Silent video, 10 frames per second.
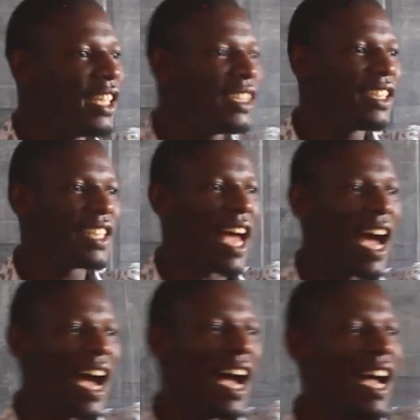This is
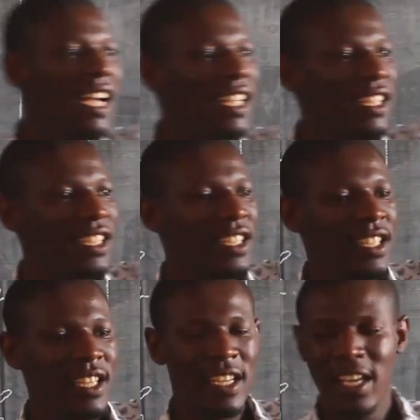a.
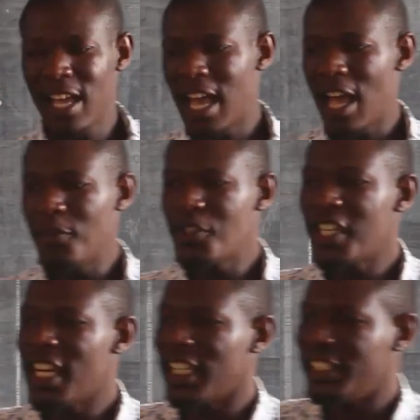Have you
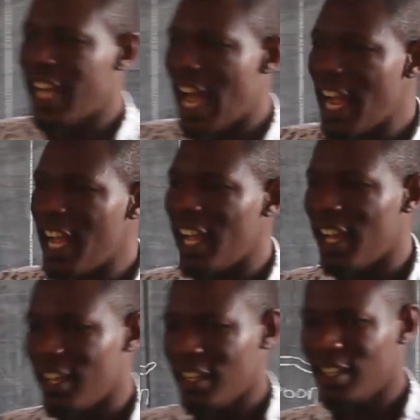seen a jug?
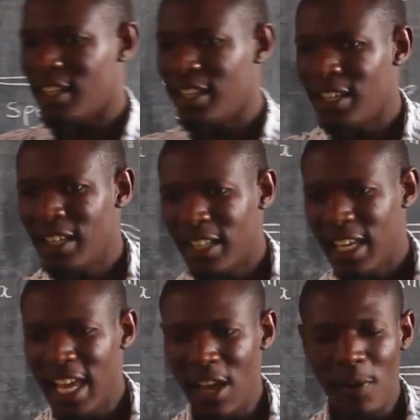
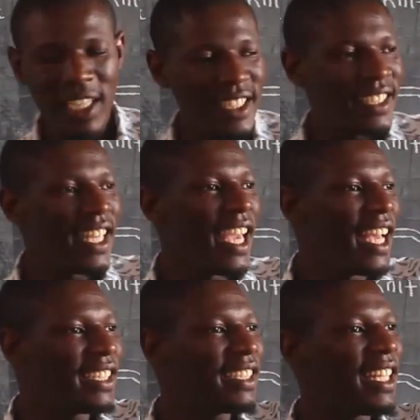Hey, what is
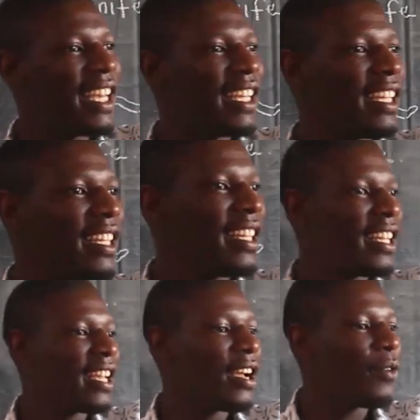this?
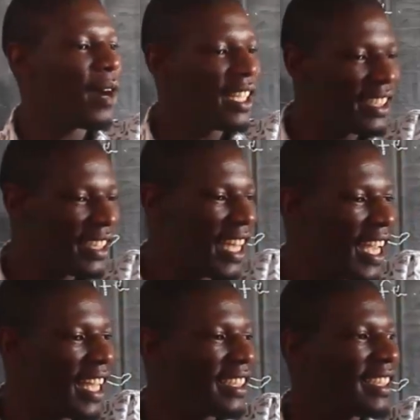What is
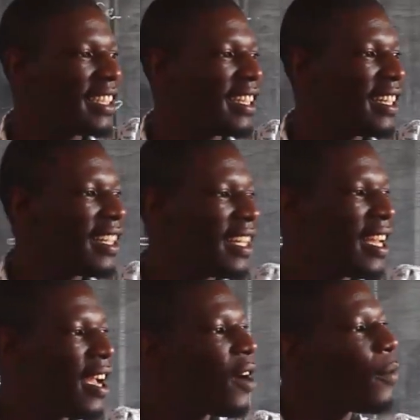this?
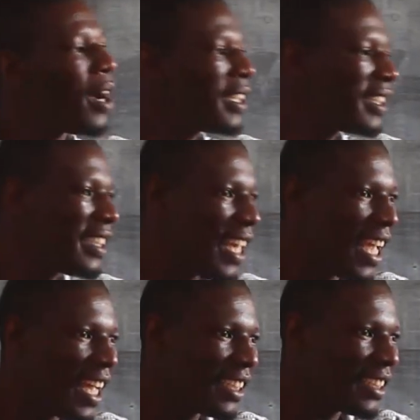What is
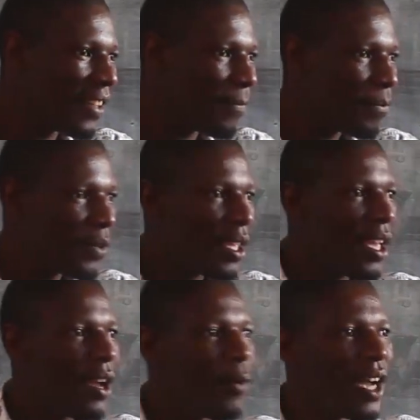this?
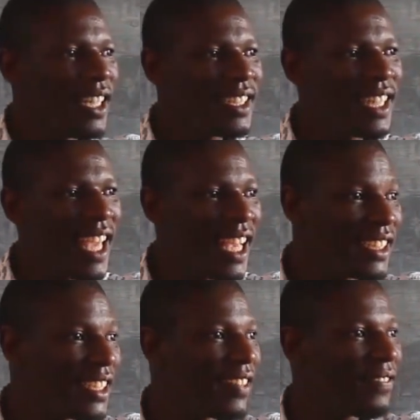What is
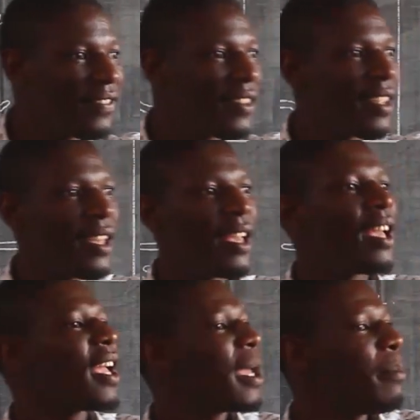this?
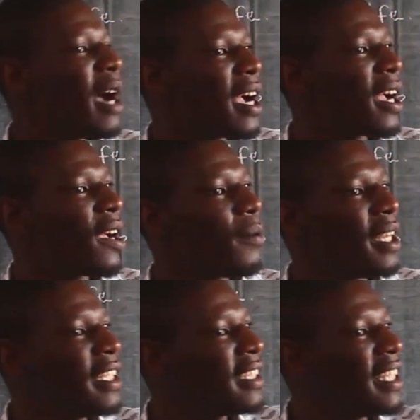Hey, Buck,
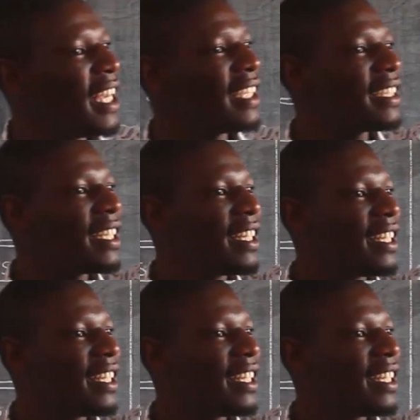what is this?